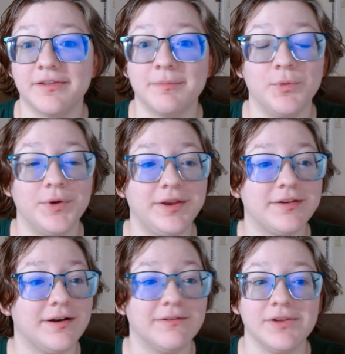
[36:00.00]
the point
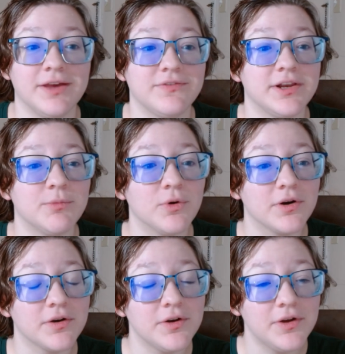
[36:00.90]
of life
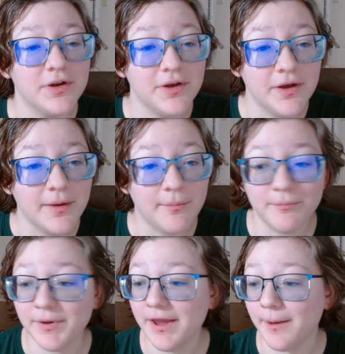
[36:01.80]
anymore?
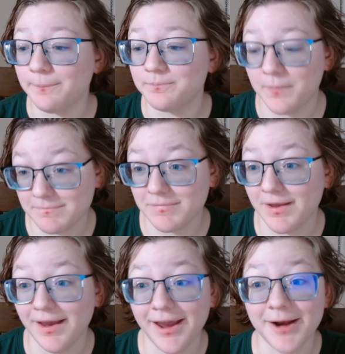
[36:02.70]
But yeah,
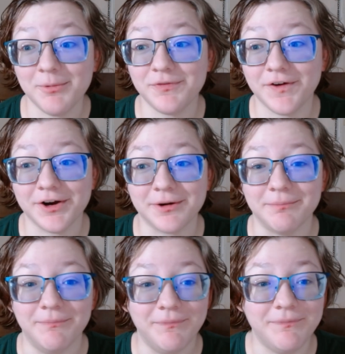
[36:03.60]
Animal
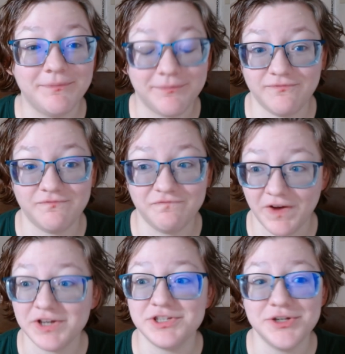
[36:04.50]
Farm
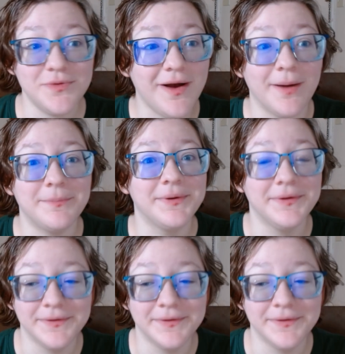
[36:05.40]
fucks you up.